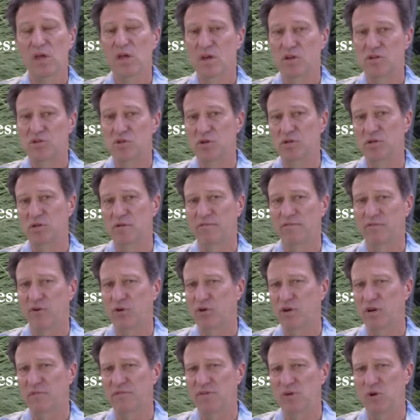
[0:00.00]
Should your
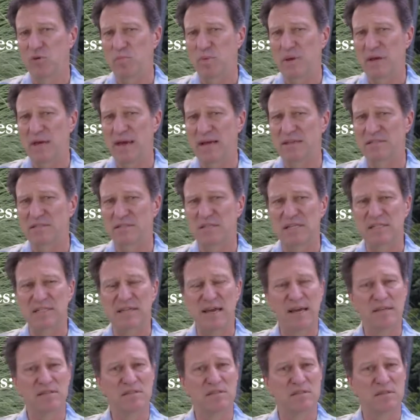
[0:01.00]
Vertiv UPS
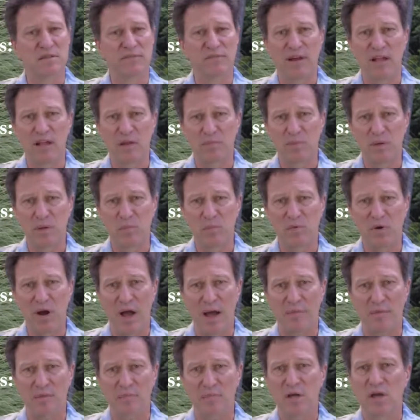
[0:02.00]
detect a developing
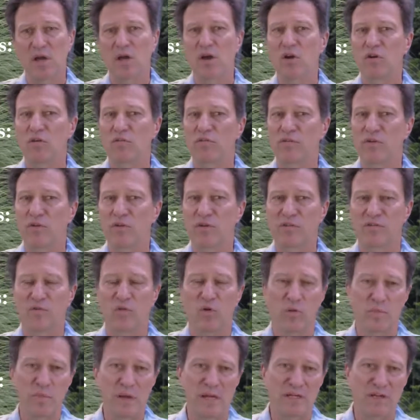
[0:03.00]
problem, Vertiv
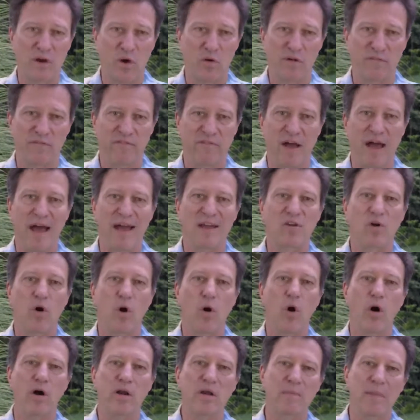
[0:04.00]
will be notified
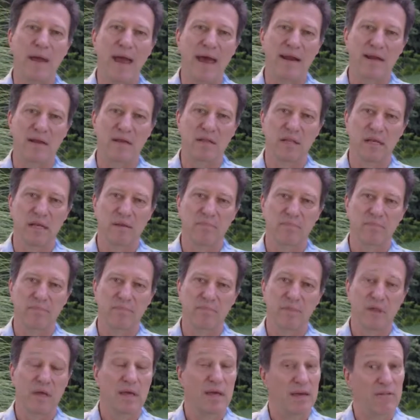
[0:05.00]
automatically,
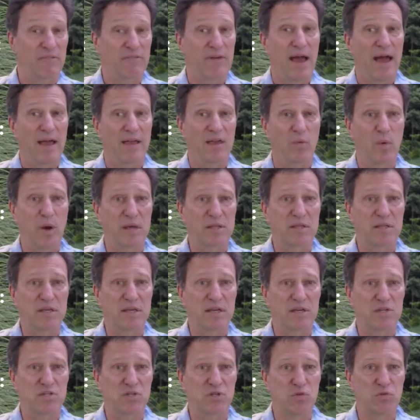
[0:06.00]
evaluate
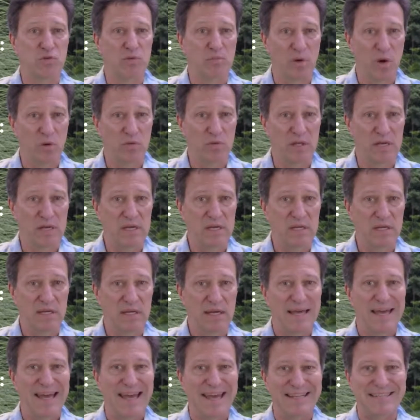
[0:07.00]
the issue remotely,
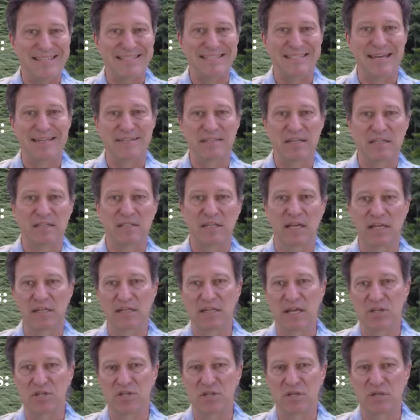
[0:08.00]
and send a
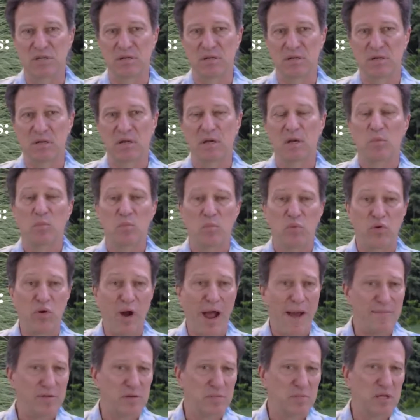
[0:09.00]
technician
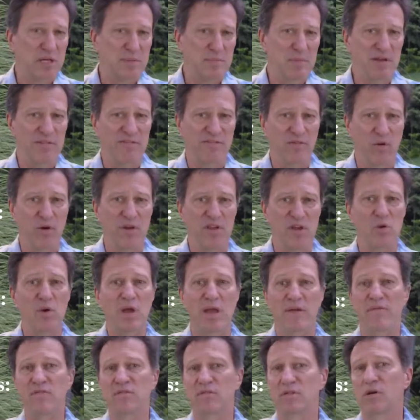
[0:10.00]
probably before you
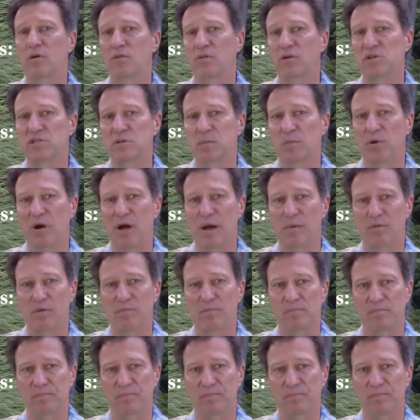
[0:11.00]
even know there's a problem.